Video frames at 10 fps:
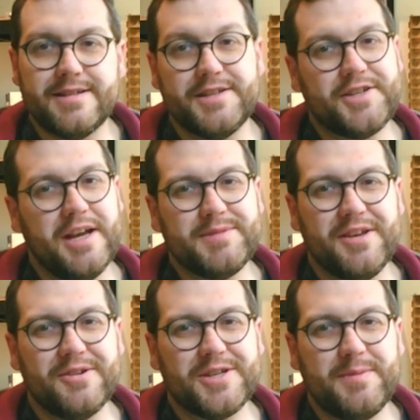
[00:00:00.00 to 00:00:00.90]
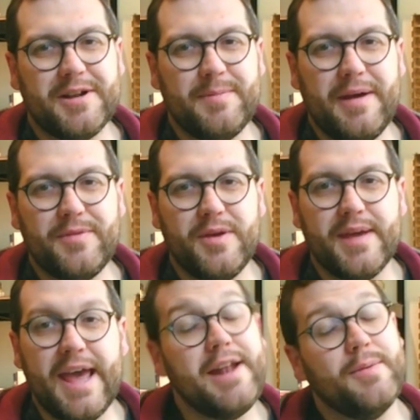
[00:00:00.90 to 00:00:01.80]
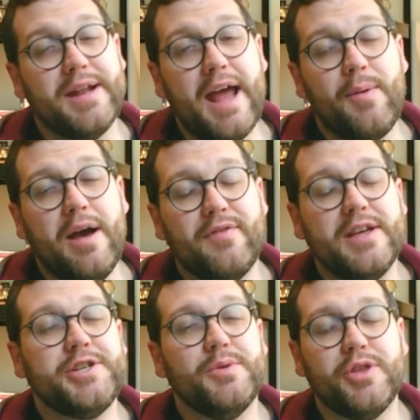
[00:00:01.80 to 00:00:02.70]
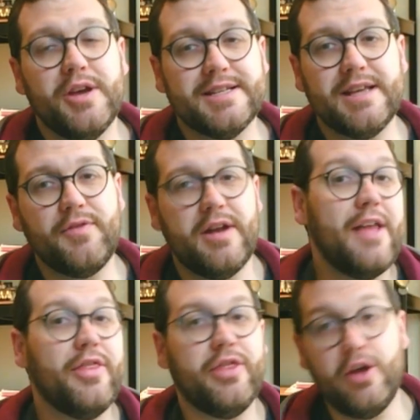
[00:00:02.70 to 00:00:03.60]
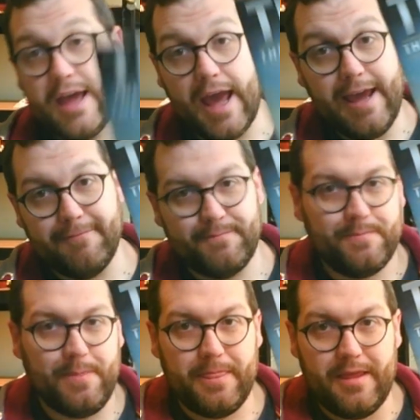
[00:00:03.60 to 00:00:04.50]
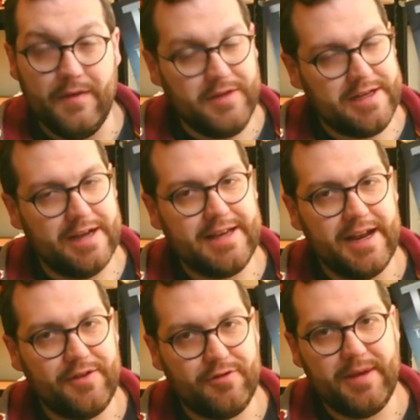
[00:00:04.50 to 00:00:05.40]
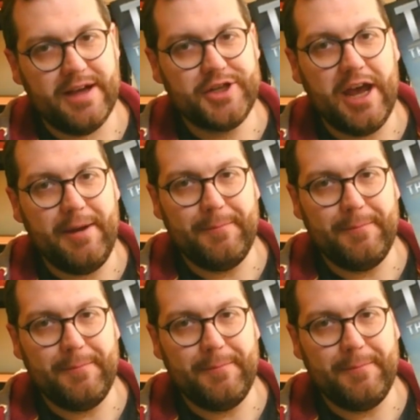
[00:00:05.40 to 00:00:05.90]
It's James The Yorkshire Modeller back with you again. We now have issue 37 and 38 of the Titanic from Hachette.